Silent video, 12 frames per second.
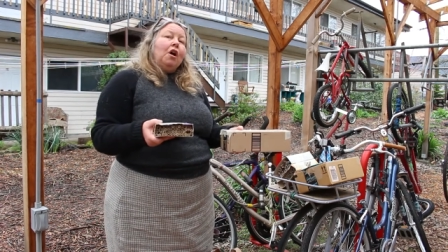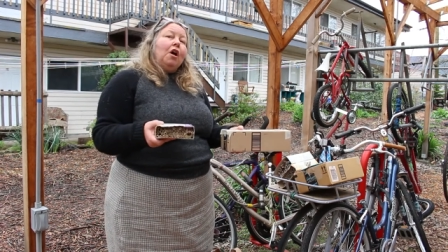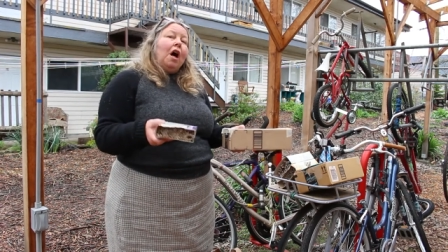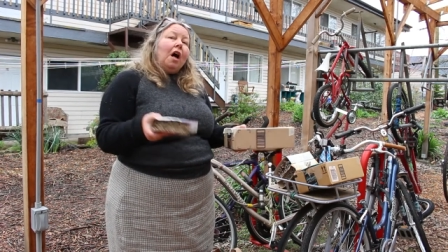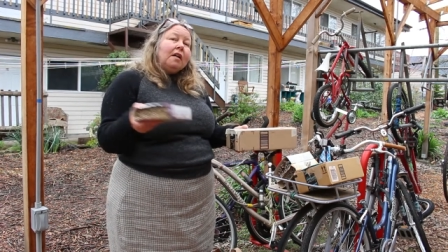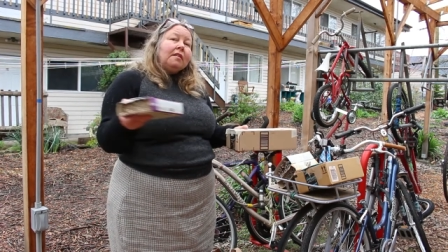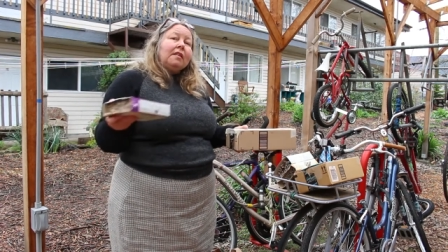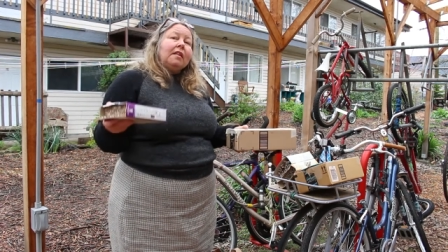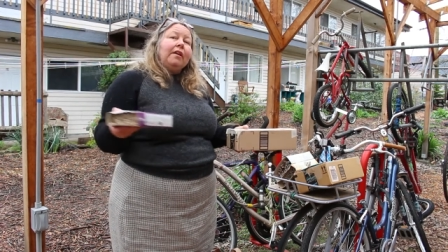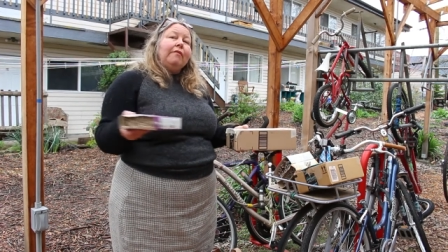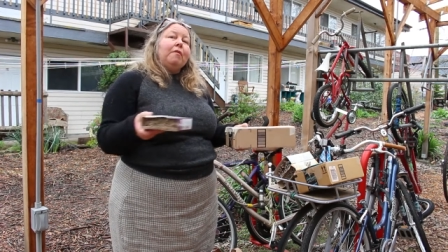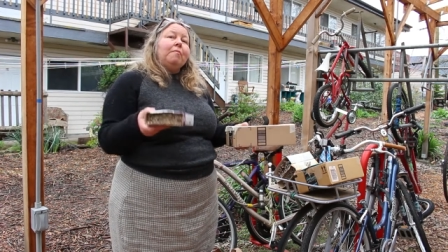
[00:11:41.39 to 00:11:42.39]

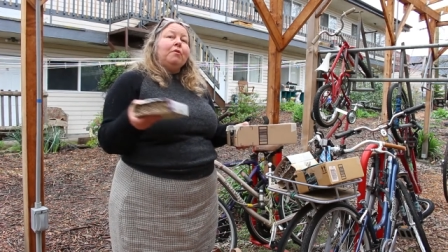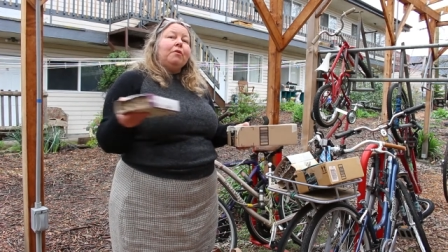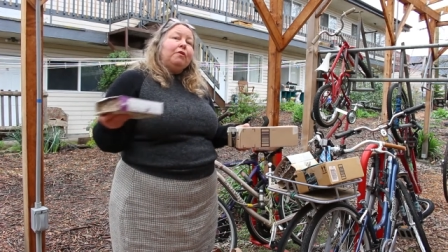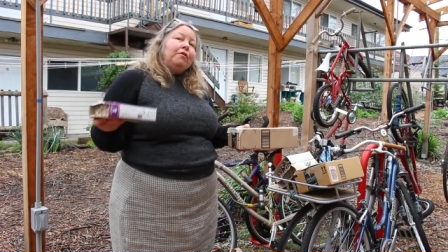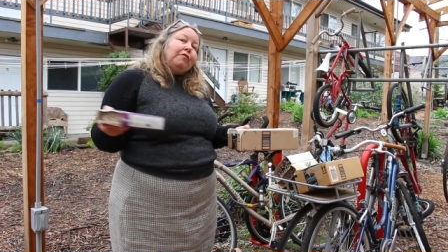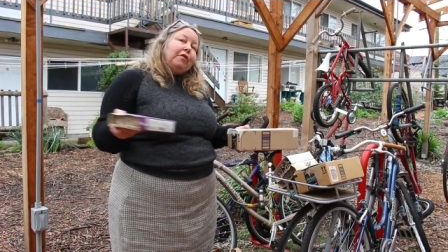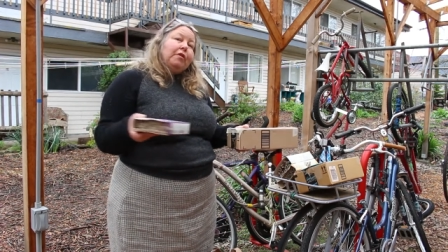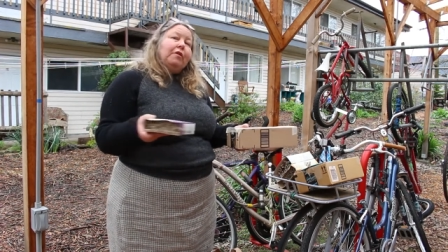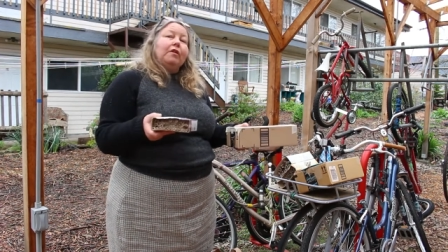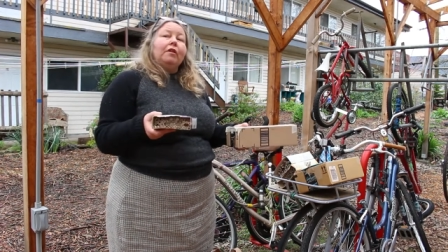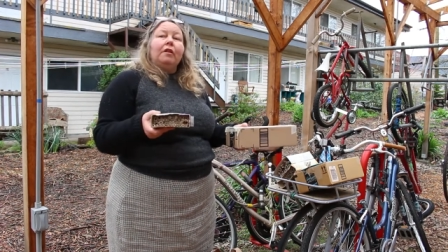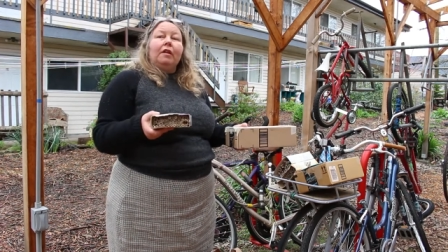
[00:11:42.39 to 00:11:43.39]
constantly remove
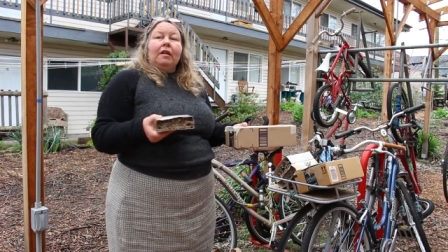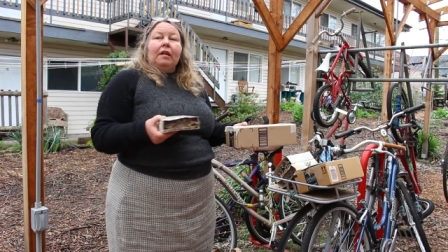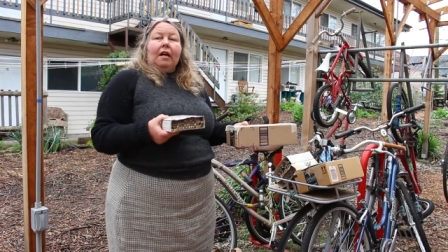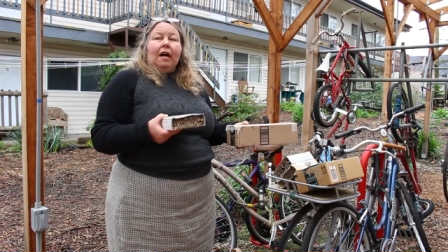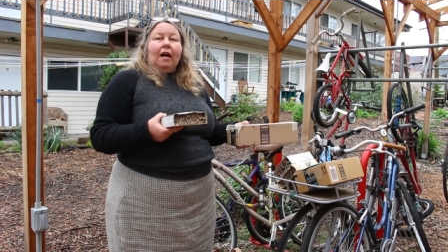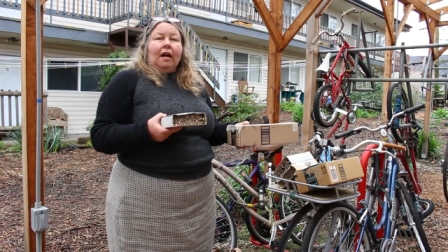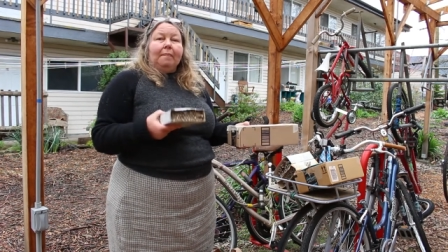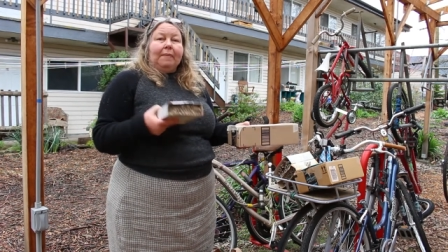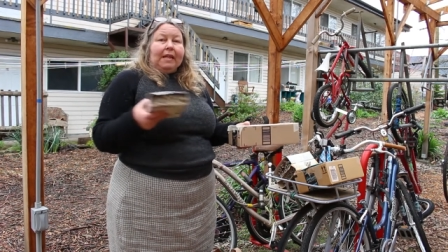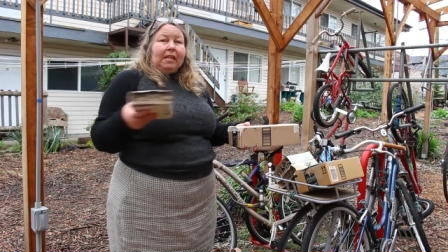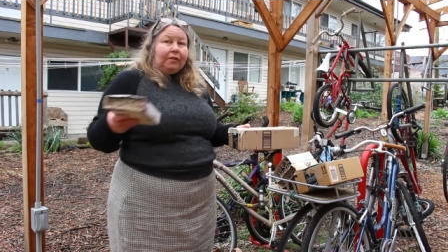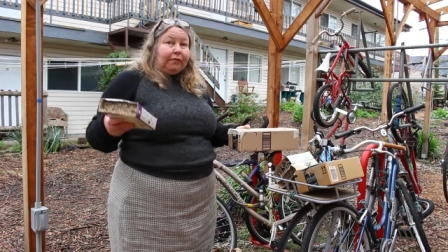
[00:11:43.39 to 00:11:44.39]
your uh,
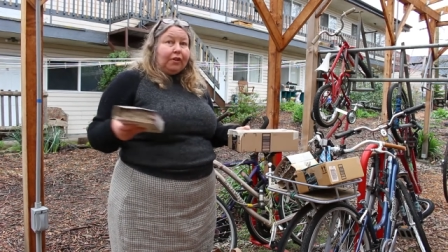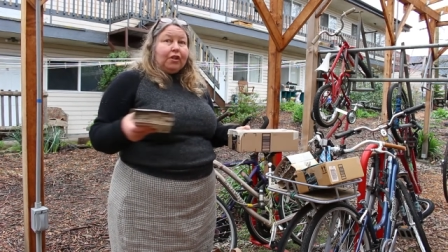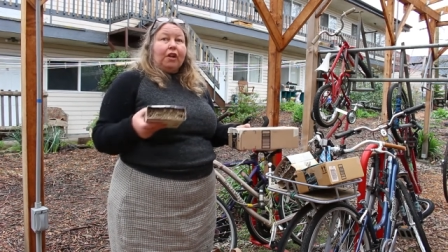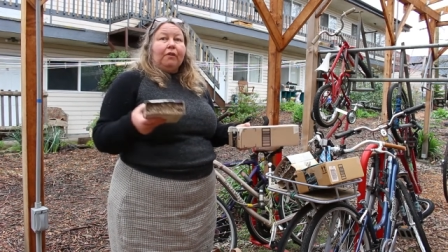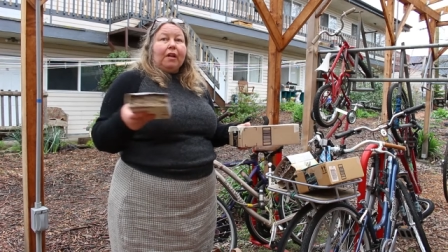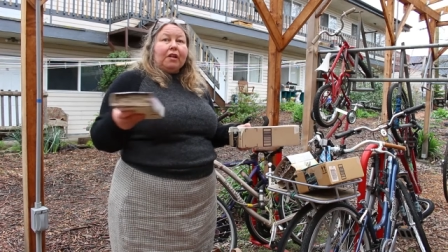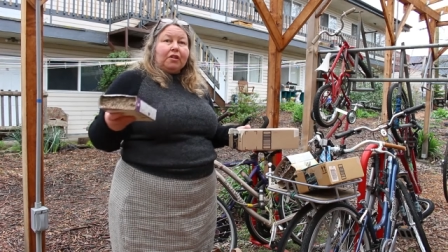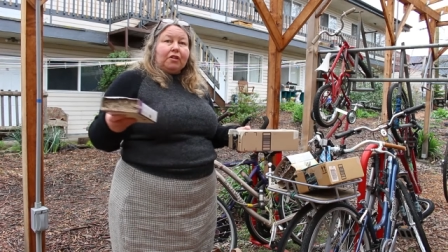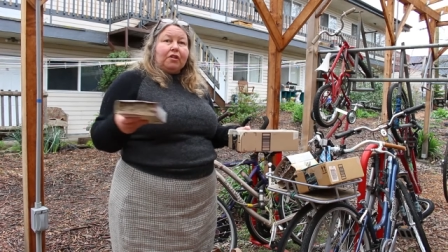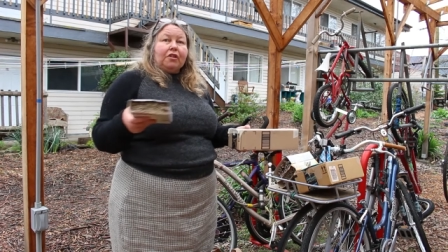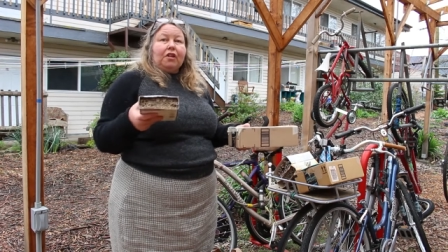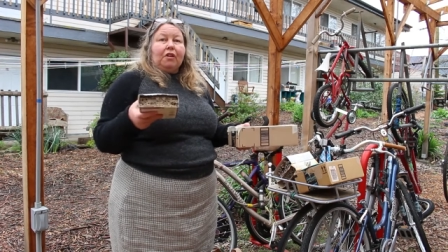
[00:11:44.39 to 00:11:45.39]
bees for
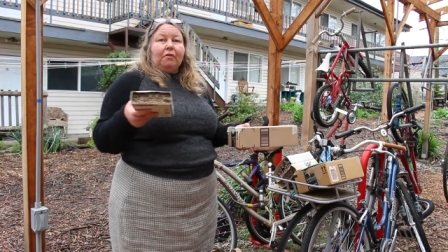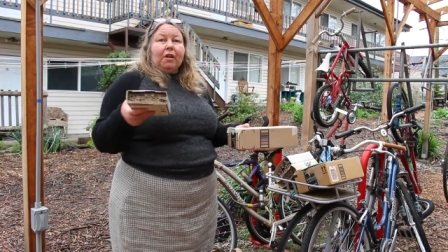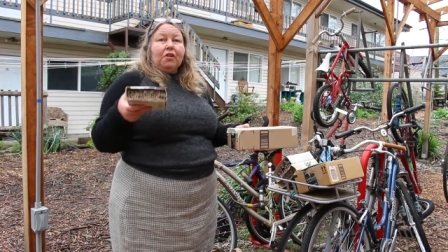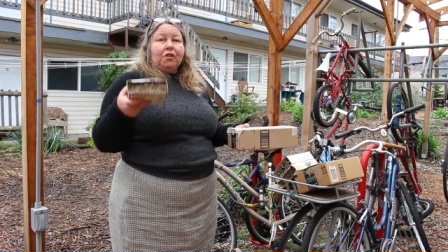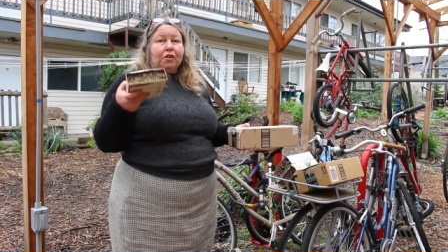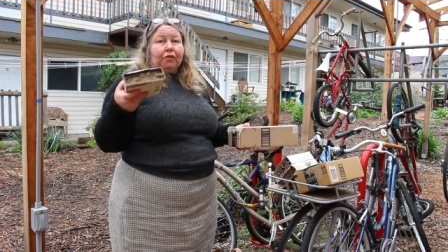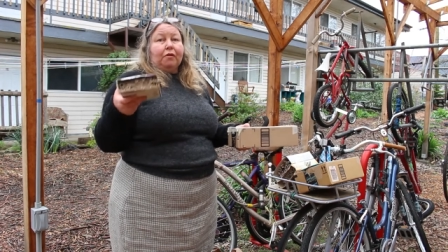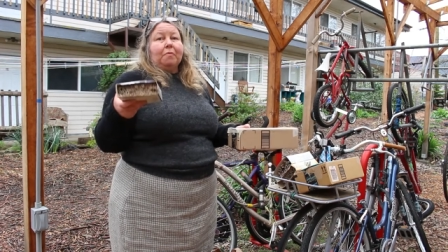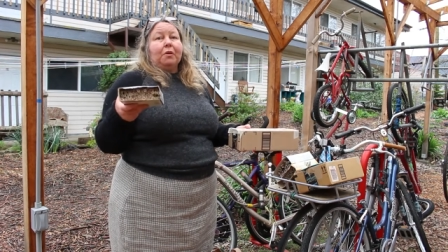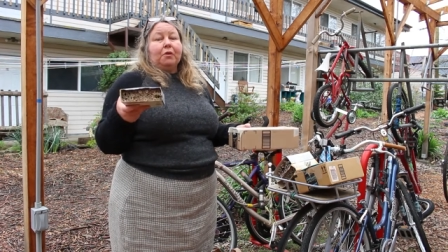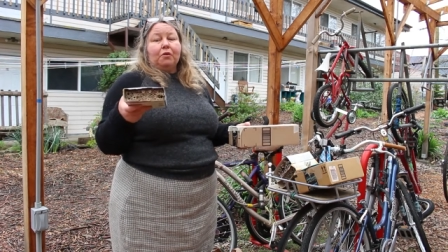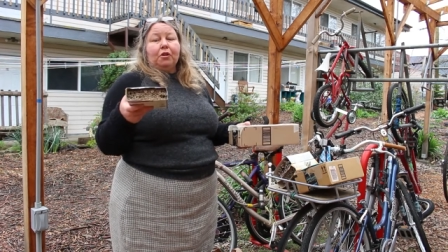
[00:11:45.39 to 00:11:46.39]
generations and generations from
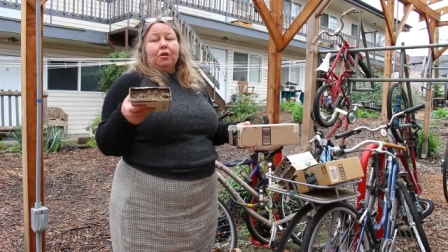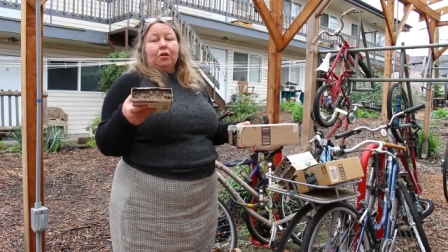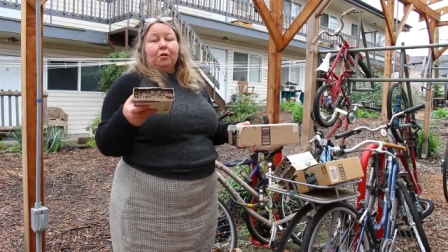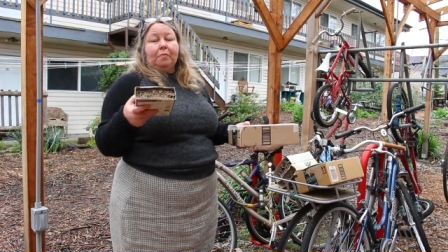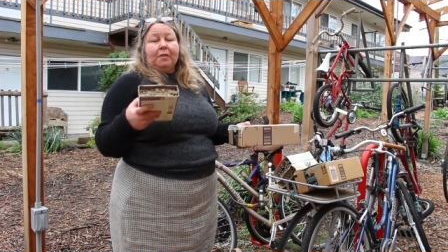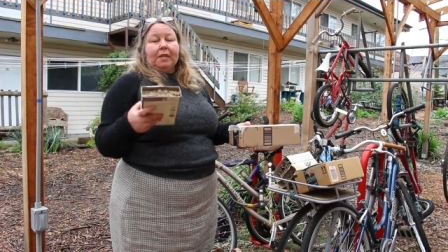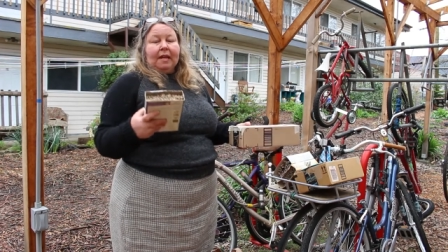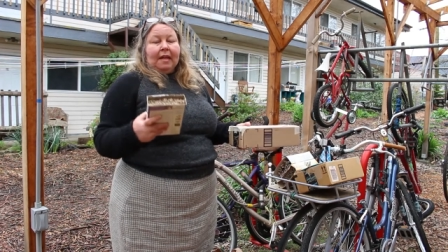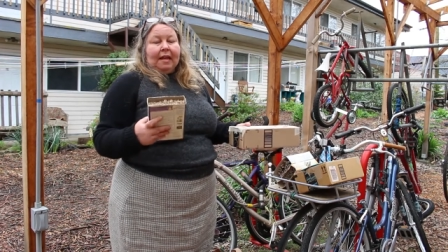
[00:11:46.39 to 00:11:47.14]
their tubes,